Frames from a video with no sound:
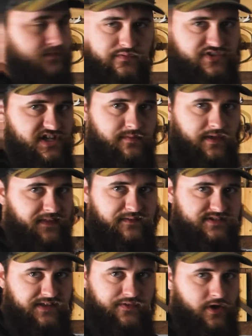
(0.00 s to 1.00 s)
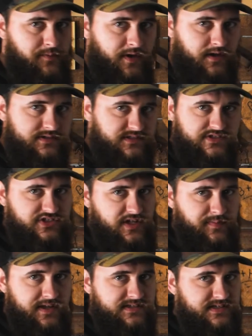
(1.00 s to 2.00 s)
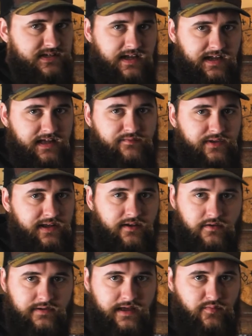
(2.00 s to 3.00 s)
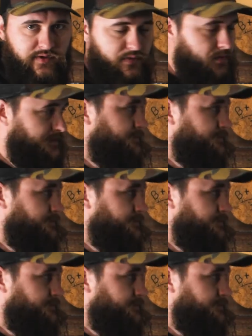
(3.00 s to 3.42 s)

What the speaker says: Cheap, I think it was like 30 bucks. Cheap and easy. I got a video how to build one.